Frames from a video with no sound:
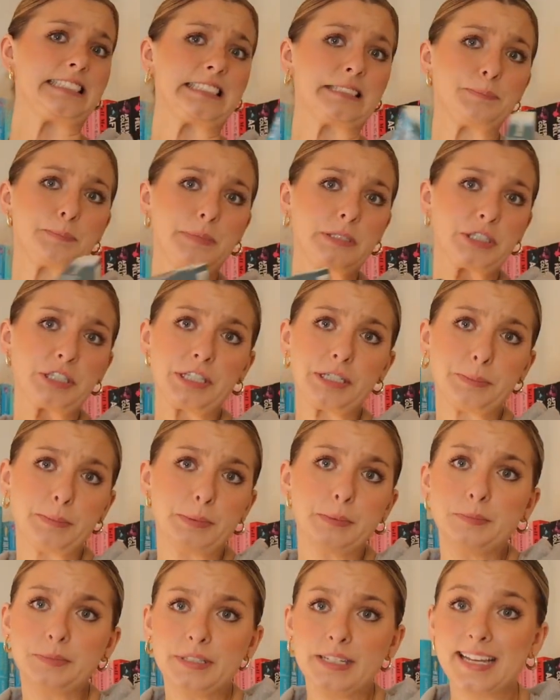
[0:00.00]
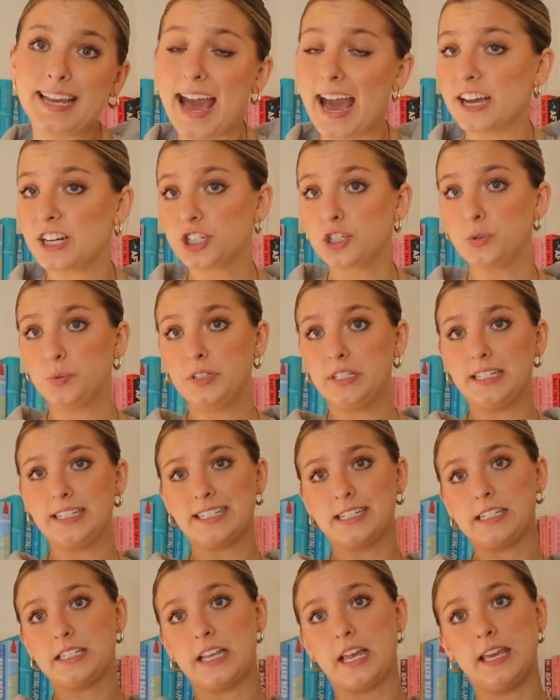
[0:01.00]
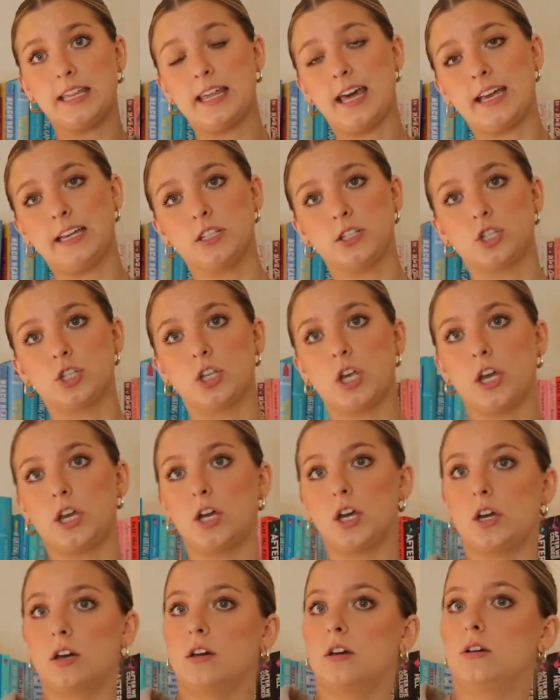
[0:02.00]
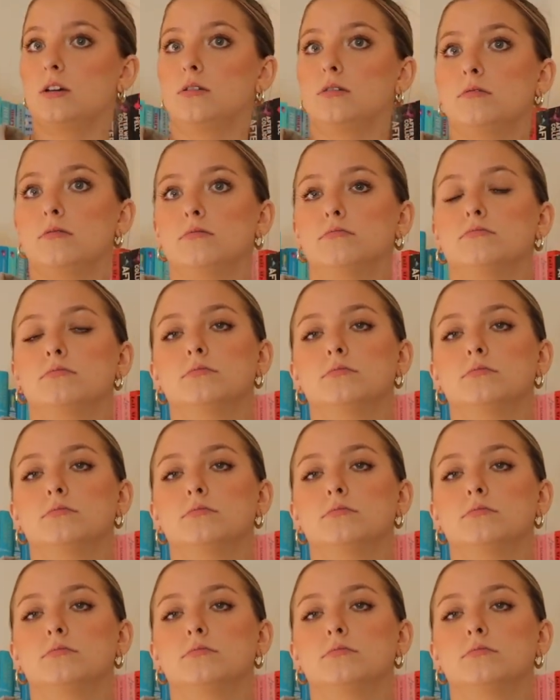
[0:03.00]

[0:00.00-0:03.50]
I'm probably actually gonna say that it's like a